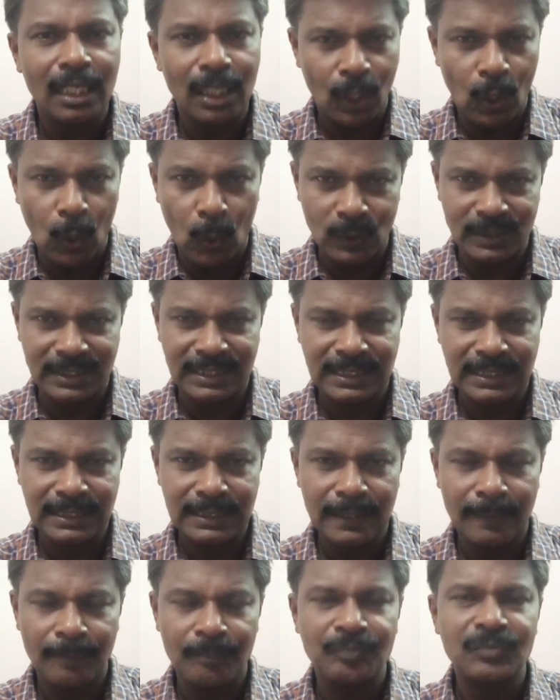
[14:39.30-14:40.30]

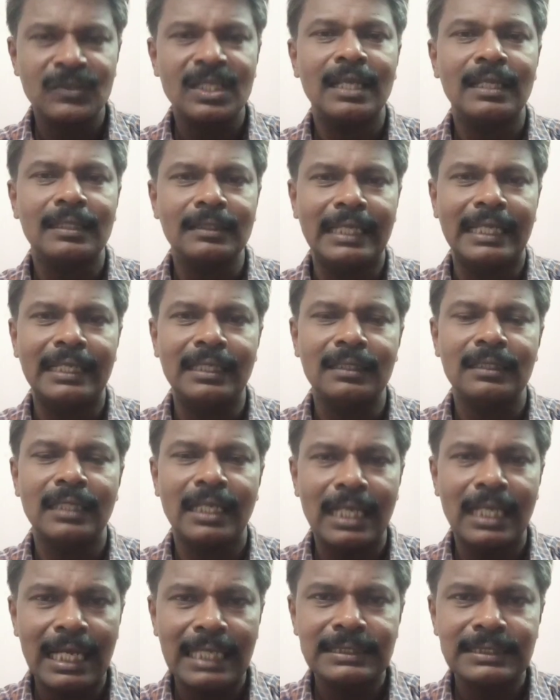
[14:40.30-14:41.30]
loss. Then
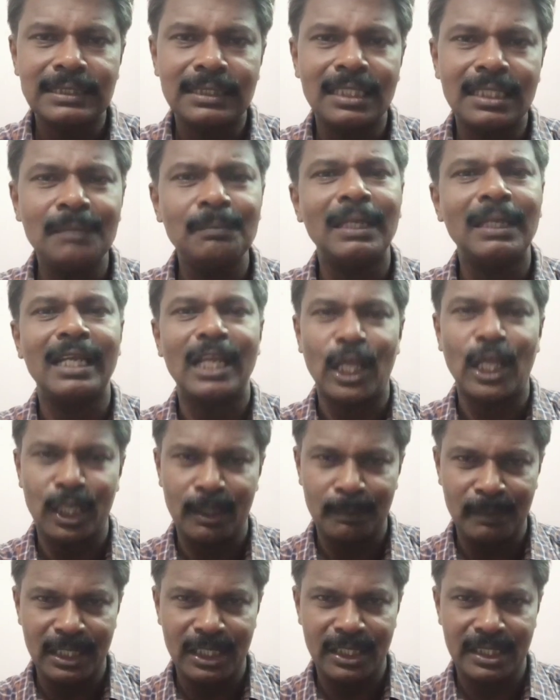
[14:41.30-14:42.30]
the last term,
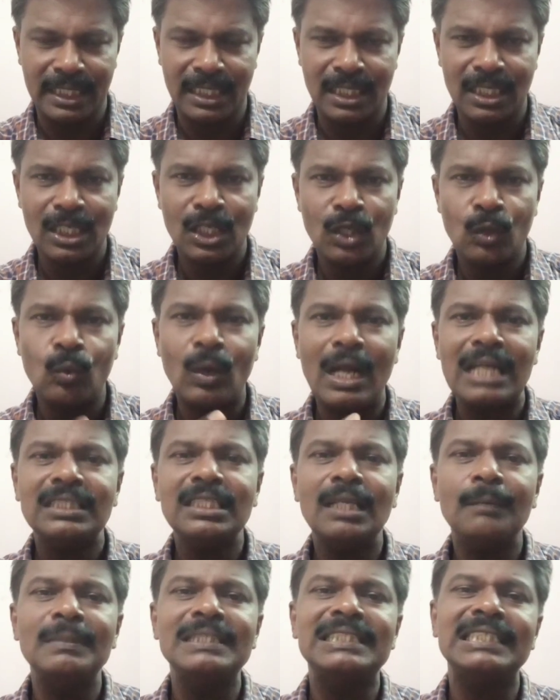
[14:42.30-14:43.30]
liability,
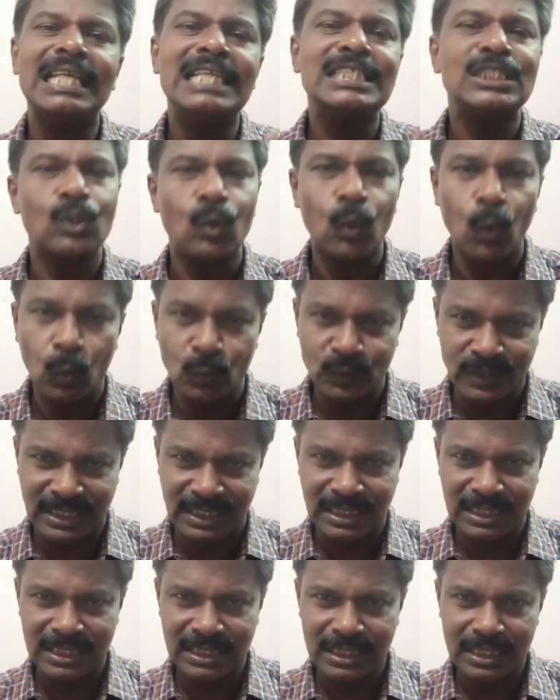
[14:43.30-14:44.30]
what the business
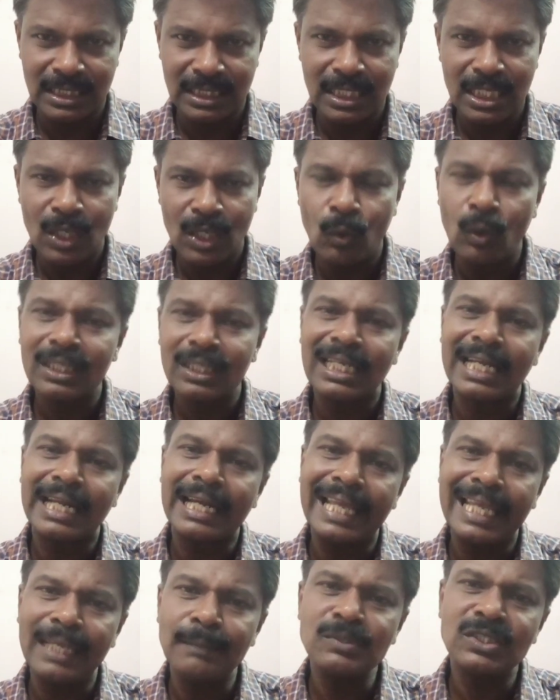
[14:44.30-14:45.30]
owes or
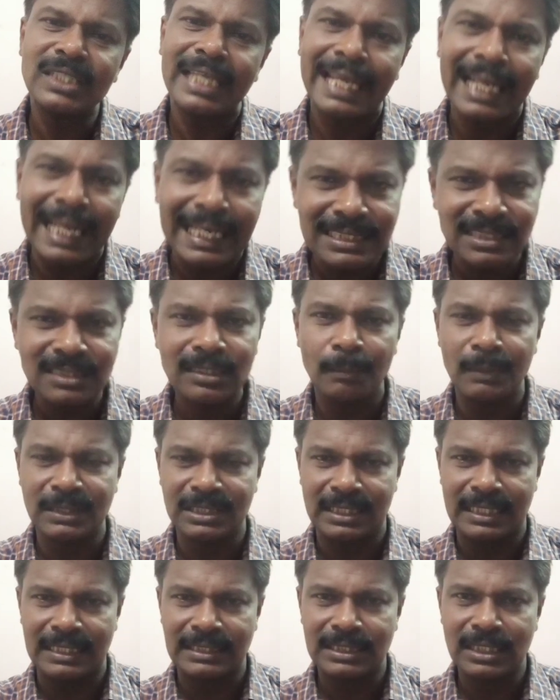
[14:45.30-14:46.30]
claims against the
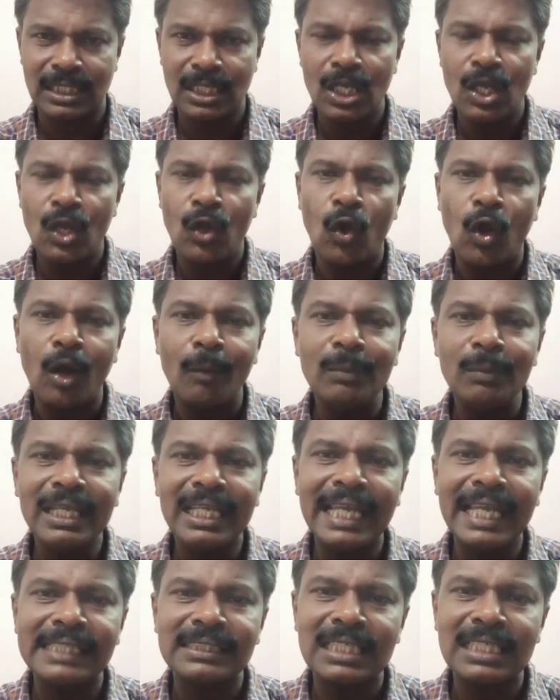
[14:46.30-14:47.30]
business.
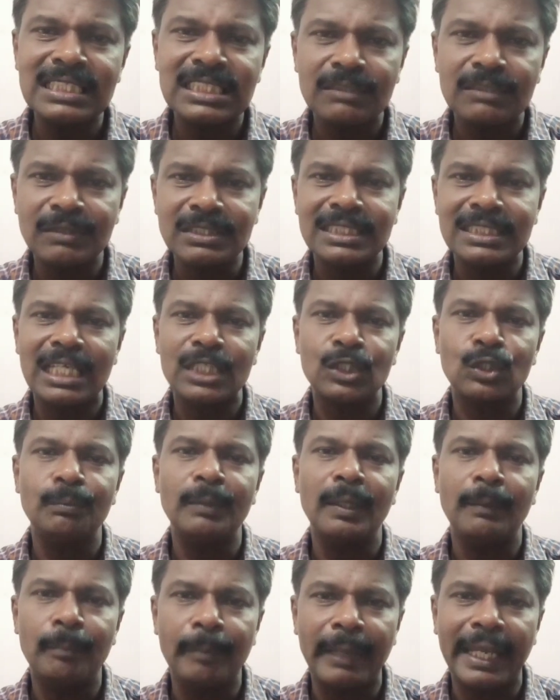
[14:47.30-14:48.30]
Obligations which are to
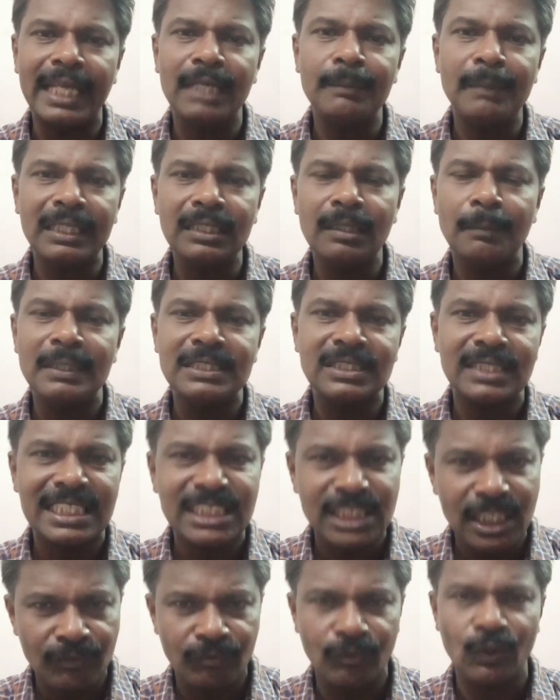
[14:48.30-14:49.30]
be paid by the
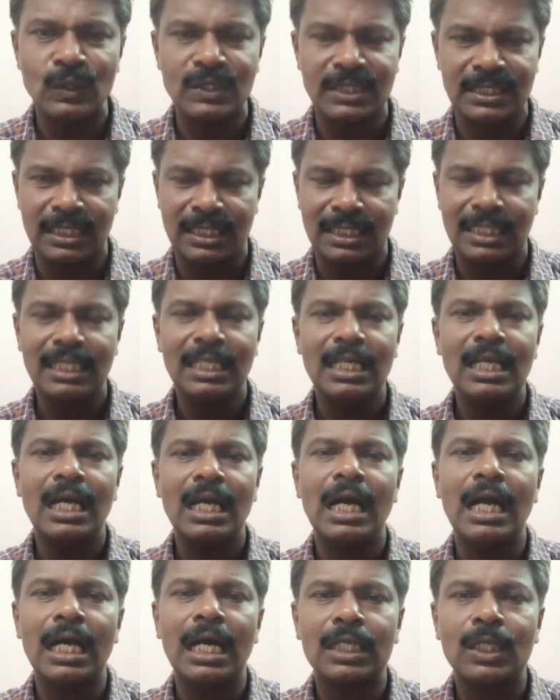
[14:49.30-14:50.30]
business in future
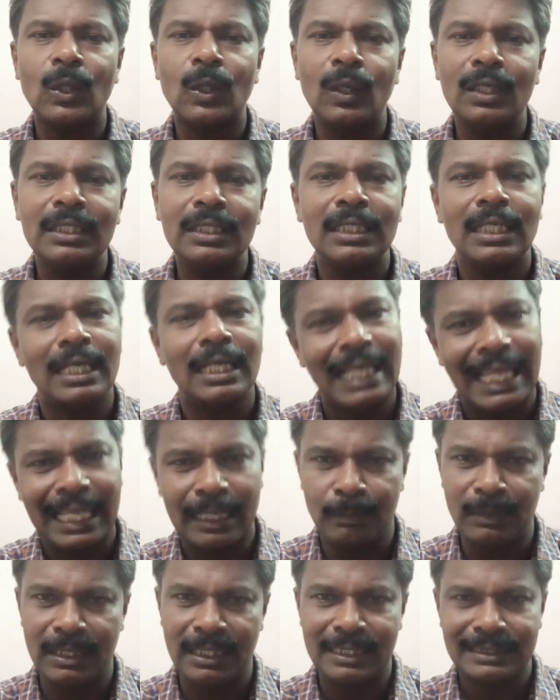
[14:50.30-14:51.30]
are called
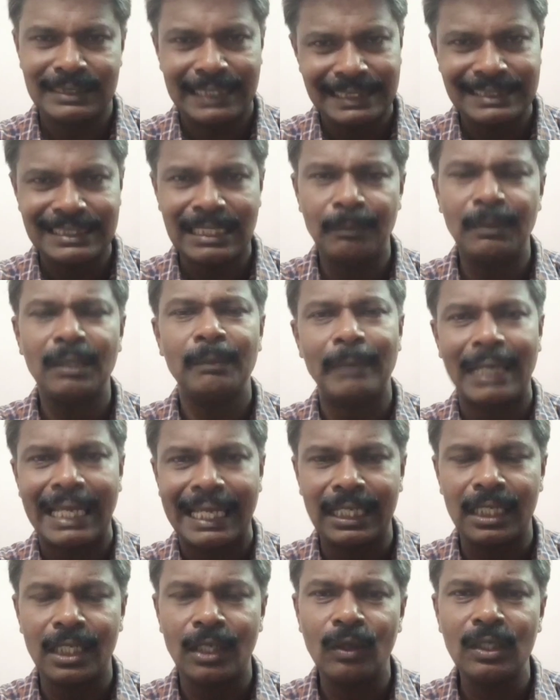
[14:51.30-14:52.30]
liabilities. Example,
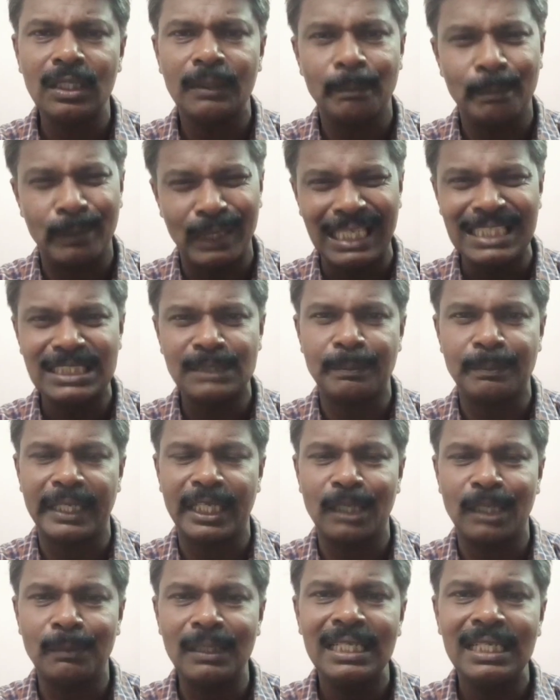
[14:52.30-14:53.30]
bank loan, bills
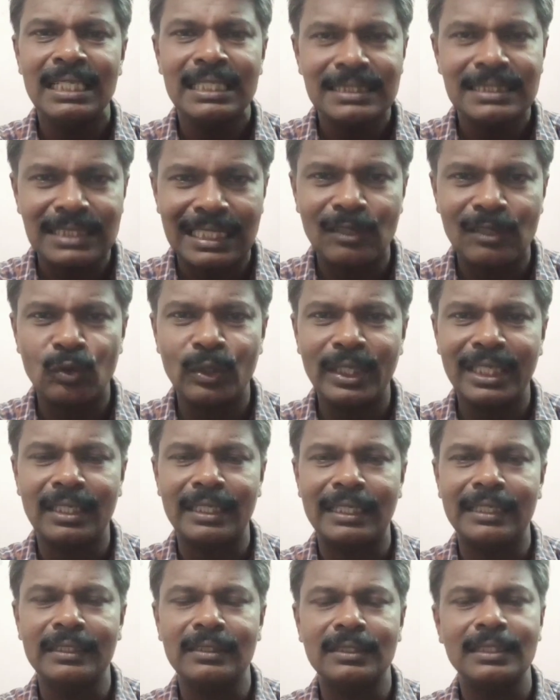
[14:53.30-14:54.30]
payable, sundry
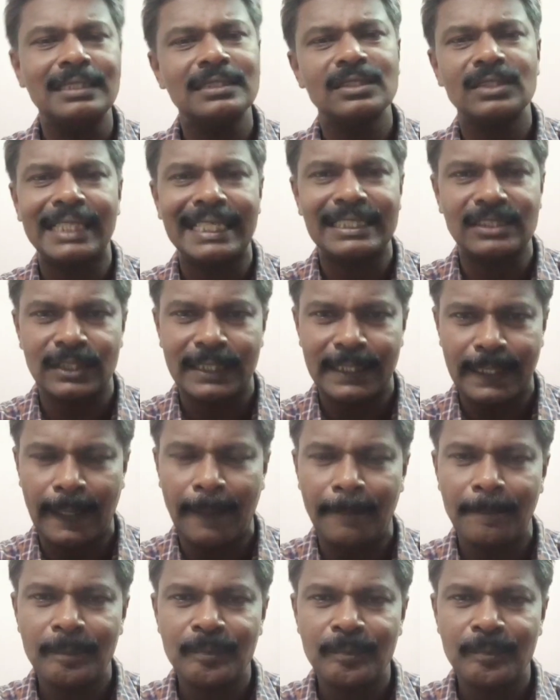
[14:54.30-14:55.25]
creditors, etc.